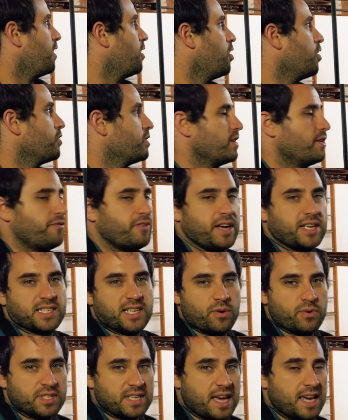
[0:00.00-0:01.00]
All the effects
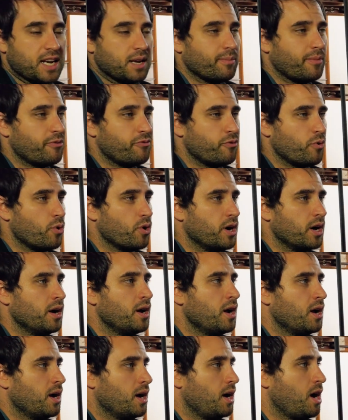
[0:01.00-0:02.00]
I was adding before,
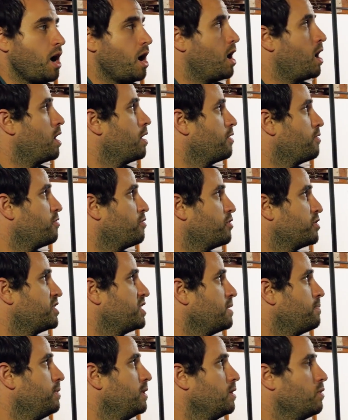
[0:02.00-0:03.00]
the
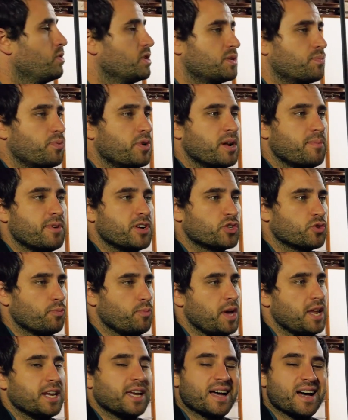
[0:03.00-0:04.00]
CPU is pretty much
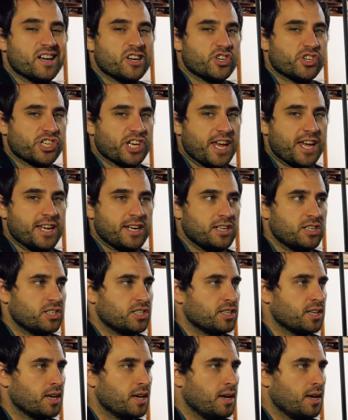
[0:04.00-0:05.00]
remaining
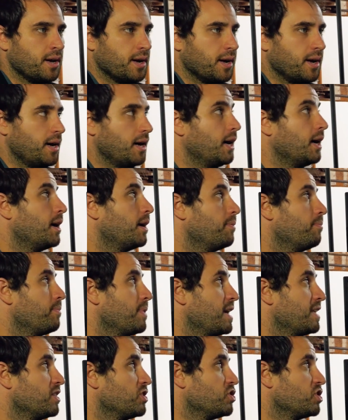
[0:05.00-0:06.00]
unchanged,
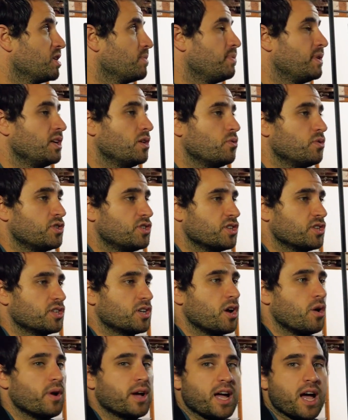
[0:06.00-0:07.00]
and the GPU is
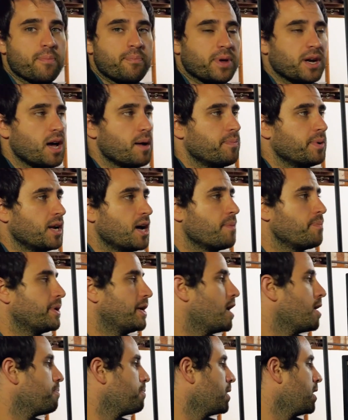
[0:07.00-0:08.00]
just going up and up and up
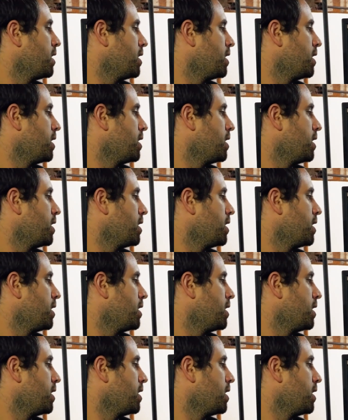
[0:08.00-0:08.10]
and up.